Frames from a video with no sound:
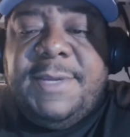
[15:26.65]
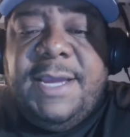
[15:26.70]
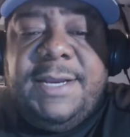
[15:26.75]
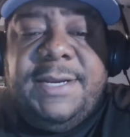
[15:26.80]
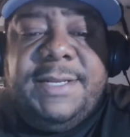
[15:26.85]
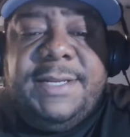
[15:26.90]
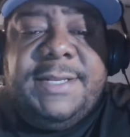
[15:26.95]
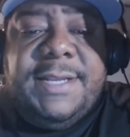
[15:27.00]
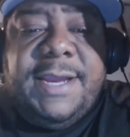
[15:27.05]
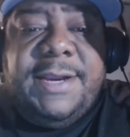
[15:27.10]

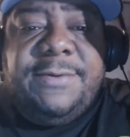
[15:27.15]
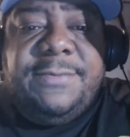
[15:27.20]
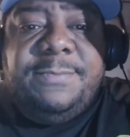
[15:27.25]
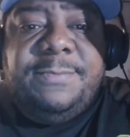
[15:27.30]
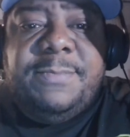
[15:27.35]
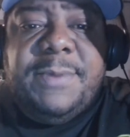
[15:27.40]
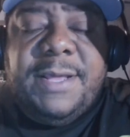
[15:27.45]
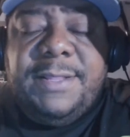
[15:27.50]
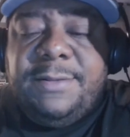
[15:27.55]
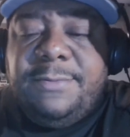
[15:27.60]
Kind of tired
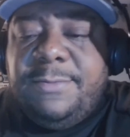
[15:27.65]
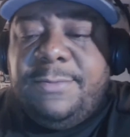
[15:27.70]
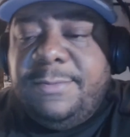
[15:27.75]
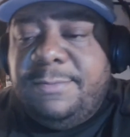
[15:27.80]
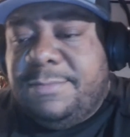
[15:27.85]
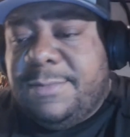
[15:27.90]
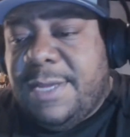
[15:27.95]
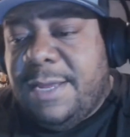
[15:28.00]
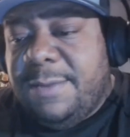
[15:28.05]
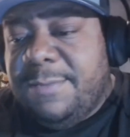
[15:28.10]
by the
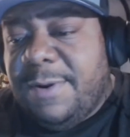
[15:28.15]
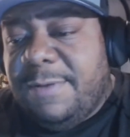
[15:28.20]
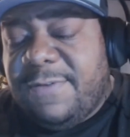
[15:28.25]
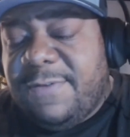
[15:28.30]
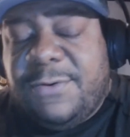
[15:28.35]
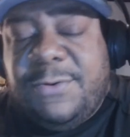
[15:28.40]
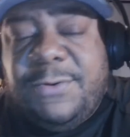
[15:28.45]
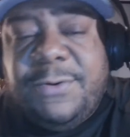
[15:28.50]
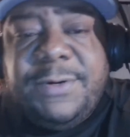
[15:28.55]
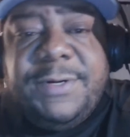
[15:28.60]
time I'm
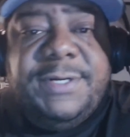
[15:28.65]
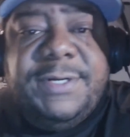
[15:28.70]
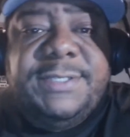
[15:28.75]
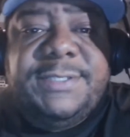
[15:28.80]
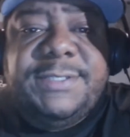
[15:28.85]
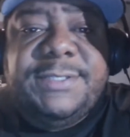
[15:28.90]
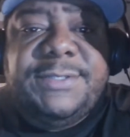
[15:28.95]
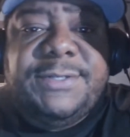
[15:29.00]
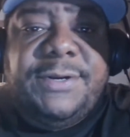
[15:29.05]
recording this.